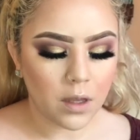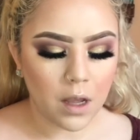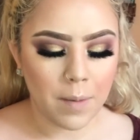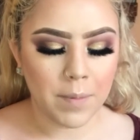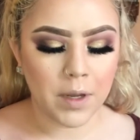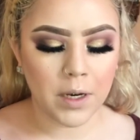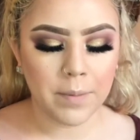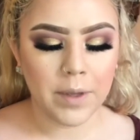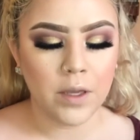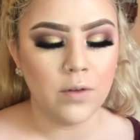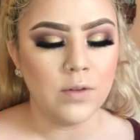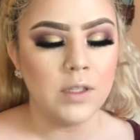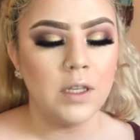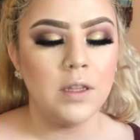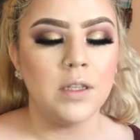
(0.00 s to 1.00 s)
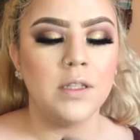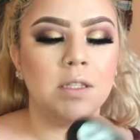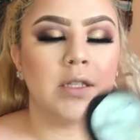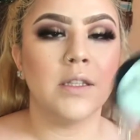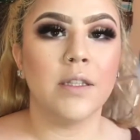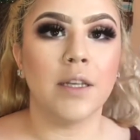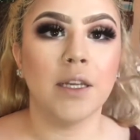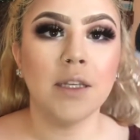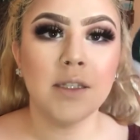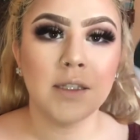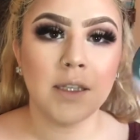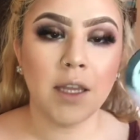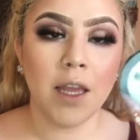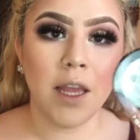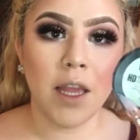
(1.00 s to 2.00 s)
I'm going to be using this NYX
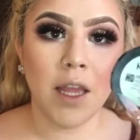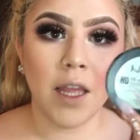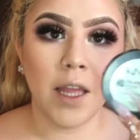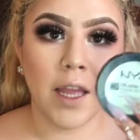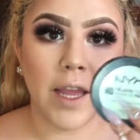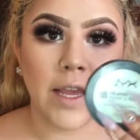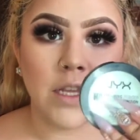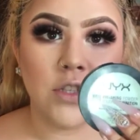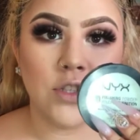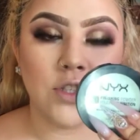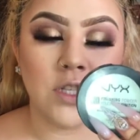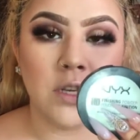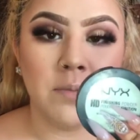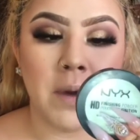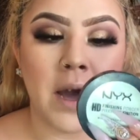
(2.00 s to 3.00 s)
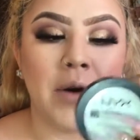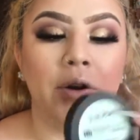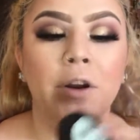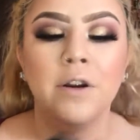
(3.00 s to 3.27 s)
HD powder.